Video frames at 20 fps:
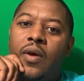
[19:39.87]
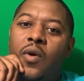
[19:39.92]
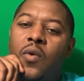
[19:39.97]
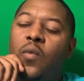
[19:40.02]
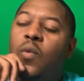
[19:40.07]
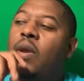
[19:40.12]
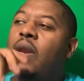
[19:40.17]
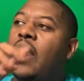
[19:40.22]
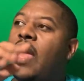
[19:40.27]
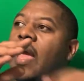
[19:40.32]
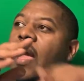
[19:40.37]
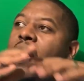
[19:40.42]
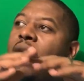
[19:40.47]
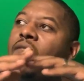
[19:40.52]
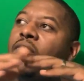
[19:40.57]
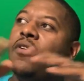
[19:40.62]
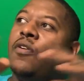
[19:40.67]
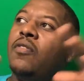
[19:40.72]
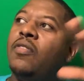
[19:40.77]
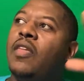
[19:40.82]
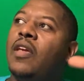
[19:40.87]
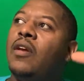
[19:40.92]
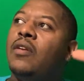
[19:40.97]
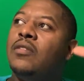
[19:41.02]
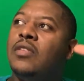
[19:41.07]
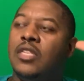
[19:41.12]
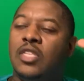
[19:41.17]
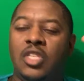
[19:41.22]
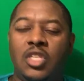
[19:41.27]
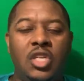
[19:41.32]
Whenever
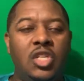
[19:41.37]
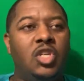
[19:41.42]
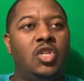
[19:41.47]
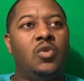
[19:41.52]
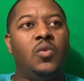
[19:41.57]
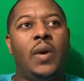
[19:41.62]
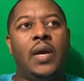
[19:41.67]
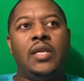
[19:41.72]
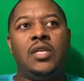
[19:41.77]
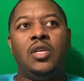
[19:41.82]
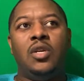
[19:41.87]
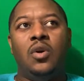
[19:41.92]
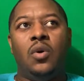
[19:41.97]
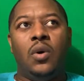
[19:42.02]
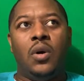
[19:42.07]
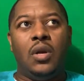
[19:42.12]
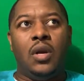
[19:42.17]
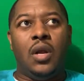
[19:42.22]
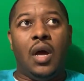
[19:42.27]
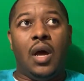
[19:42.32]
there's a situation going